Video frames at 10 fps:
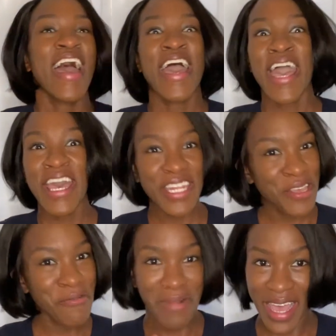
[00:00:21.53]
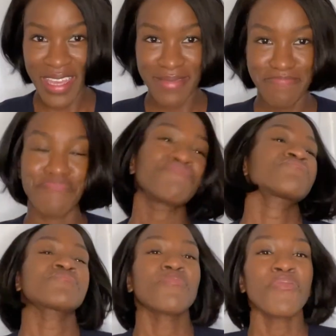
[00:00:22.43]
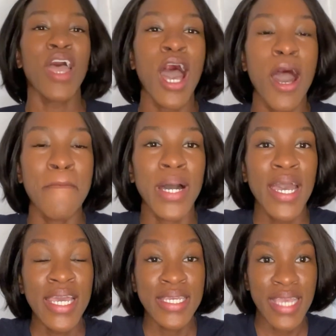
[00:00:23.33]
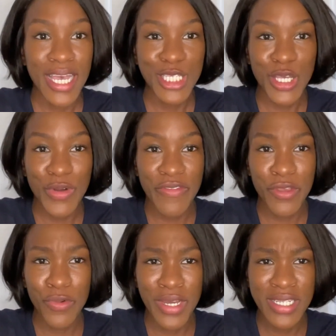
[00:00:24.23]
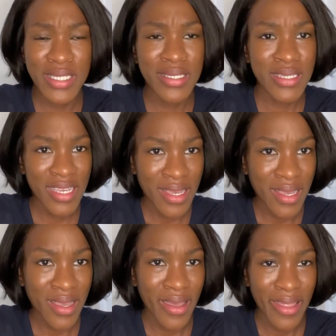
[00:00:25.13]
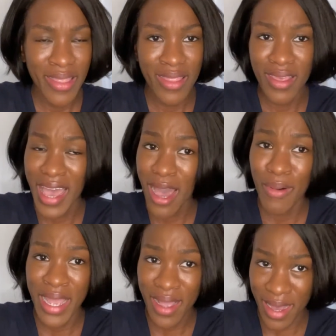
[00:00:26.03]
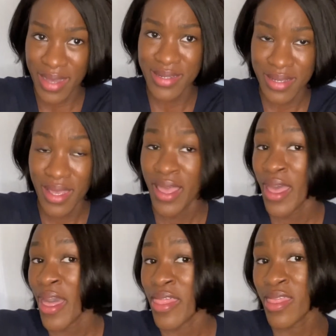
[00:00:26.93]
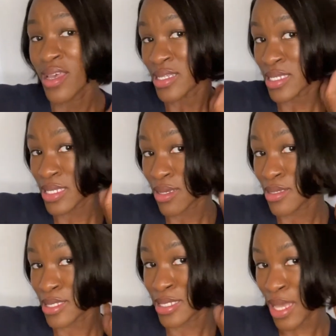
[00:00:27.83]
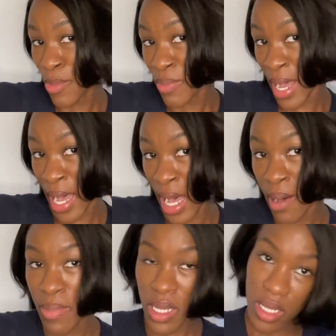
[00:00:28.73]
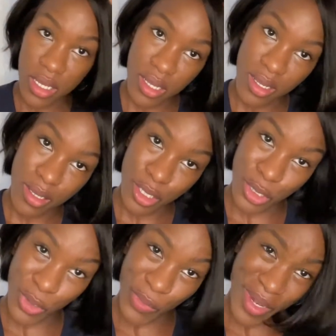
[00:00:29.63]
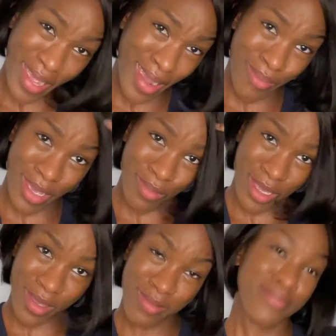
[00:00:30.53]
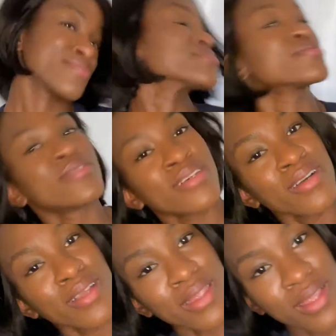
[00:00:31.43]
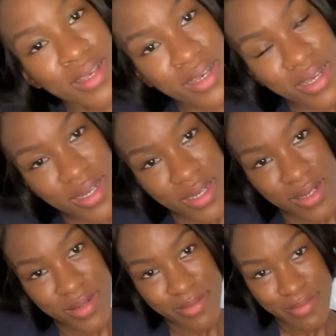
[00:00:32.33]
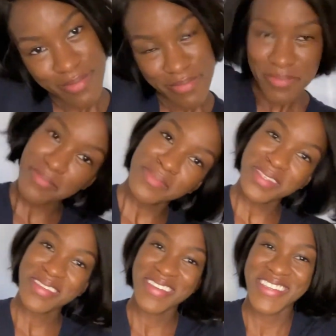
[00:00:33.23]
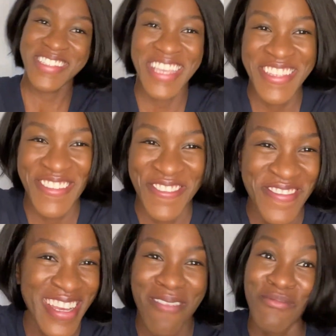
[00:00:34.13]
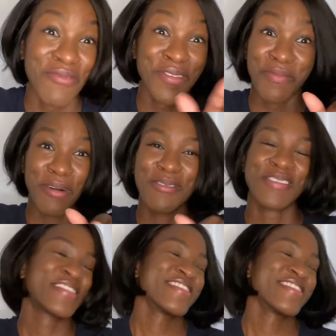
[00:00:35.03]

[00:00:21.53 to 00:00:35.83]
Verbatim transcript: anyway um yeah so if you want to see how i got this summer bob human hair baby look stay tuned i'm doing the most